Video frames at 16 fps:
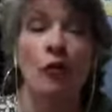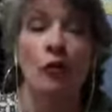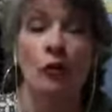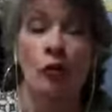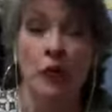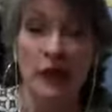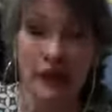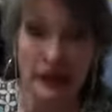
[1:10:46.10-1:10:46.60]

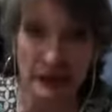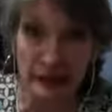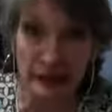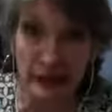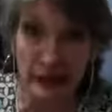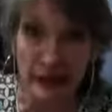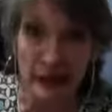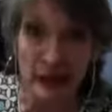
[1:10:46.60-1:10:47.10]

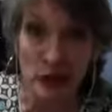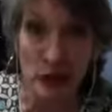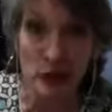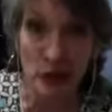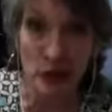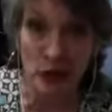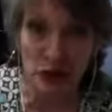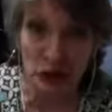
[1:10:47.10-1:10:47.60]
really
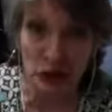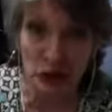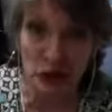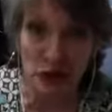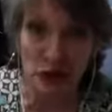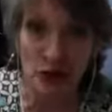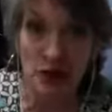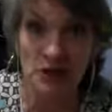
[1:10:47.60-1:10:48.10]
push
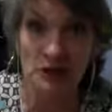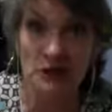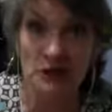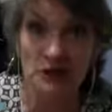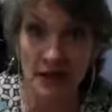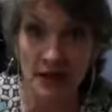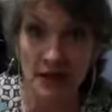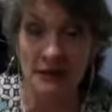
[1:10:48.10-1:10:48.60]
to
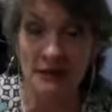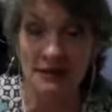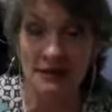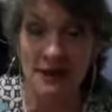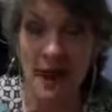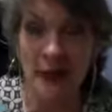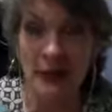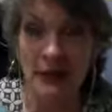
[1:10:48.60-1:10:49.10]
make things
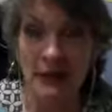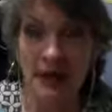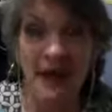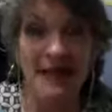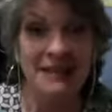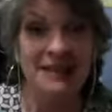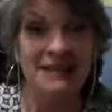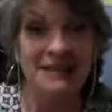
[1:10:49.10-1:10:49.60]
happen.
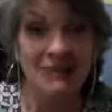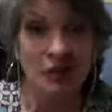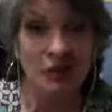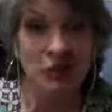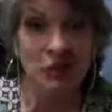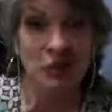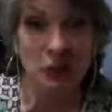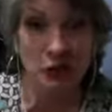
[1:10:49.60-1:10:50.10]
I
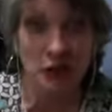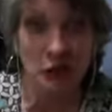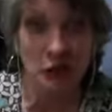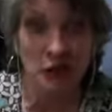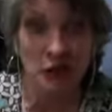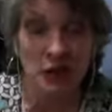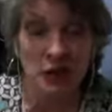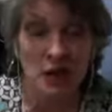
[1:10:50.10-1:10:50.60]
still do.
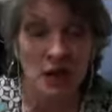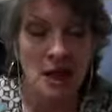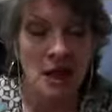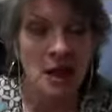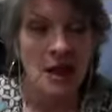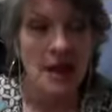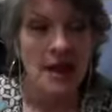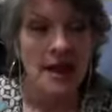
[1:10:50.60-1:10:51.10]

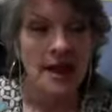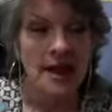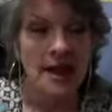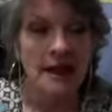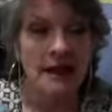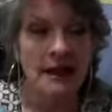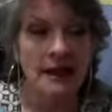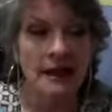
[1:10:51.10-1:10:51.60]

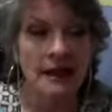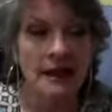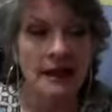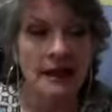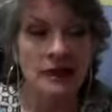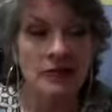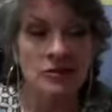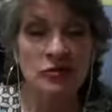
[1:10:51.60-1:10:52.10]

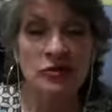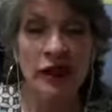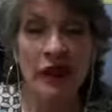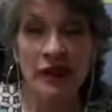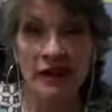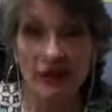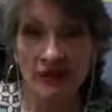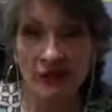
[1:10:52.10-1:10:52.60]
It is
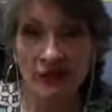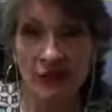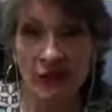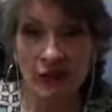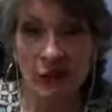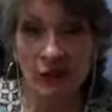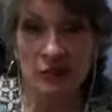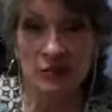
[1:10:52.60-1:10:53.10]
very
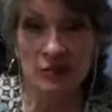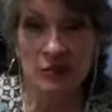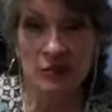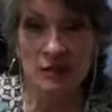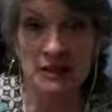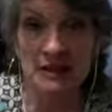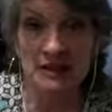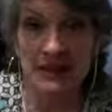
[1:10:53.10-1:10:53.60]
difficult to
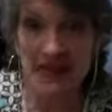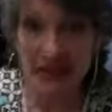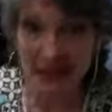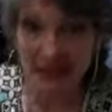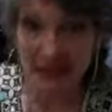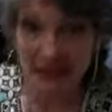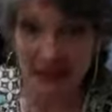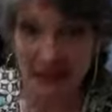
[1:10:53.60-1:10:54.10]
be
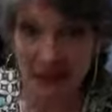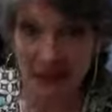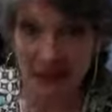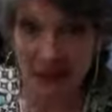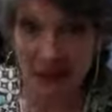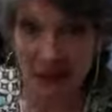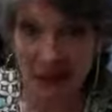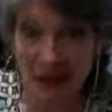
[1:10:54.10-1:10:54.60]
seen.
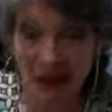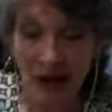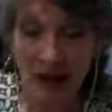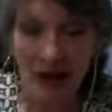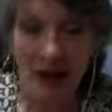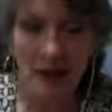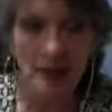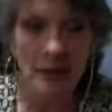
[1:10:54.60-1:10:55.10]

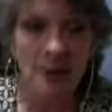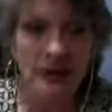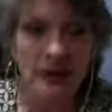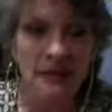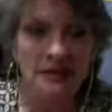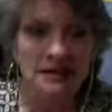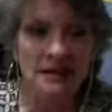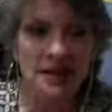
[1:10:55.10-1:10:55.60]
Um,
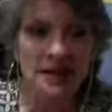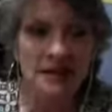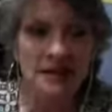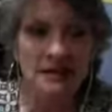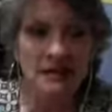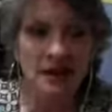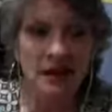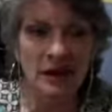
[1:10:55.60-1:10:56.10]
it's like
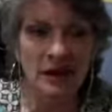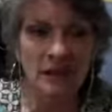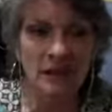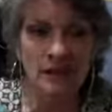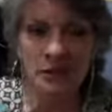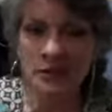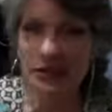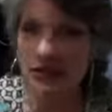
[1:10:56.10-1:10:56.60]
they're
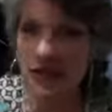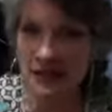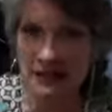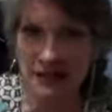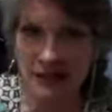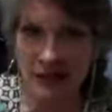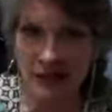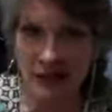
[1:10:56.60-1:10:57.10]

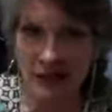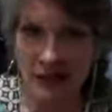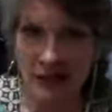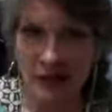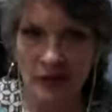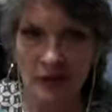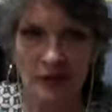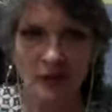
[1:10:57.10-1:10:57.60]
protecting
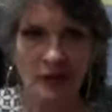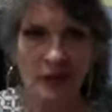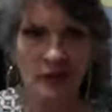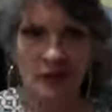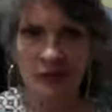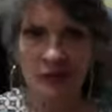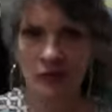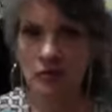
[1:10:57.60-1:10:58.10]

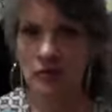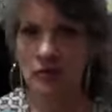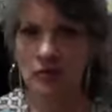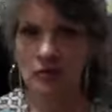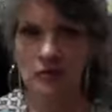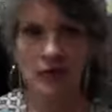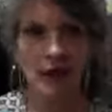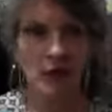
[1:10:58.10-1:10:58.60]

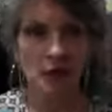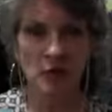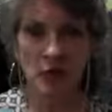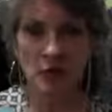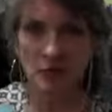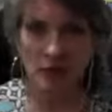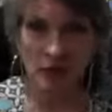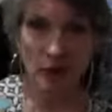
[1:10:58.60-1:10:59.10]

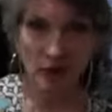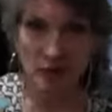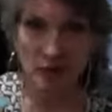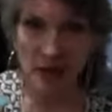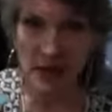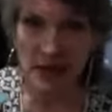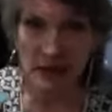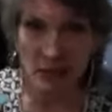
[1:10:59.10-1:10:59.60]
everyone from
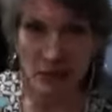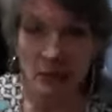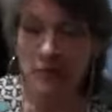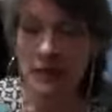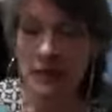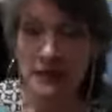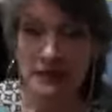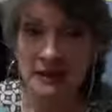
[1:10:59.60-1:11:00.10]
me, from
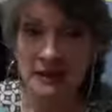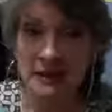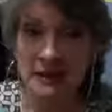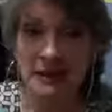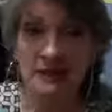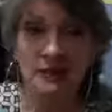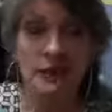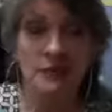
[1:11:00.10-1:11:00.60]
being
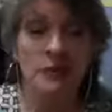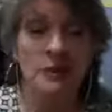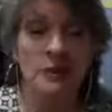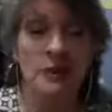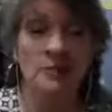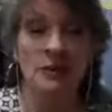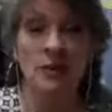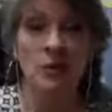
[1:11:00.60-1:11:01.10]
seen, from me being